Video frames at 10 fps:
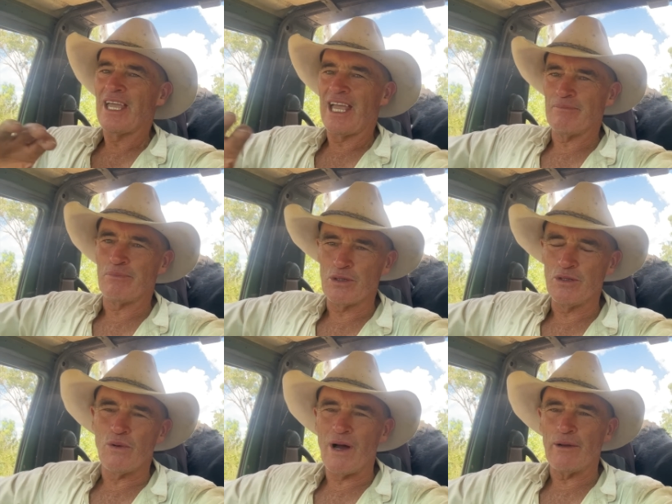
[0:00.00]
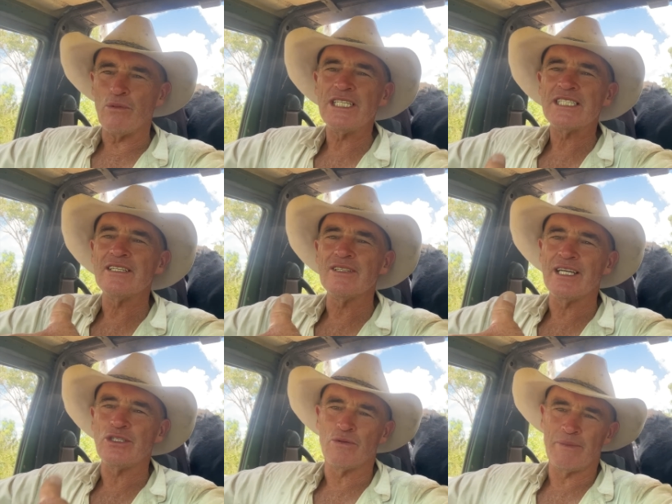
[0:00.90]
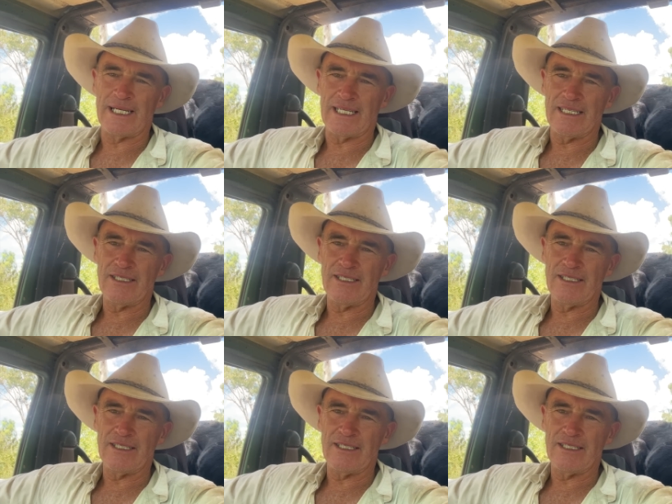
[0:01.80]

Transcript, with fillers: and put it away, we still get your money.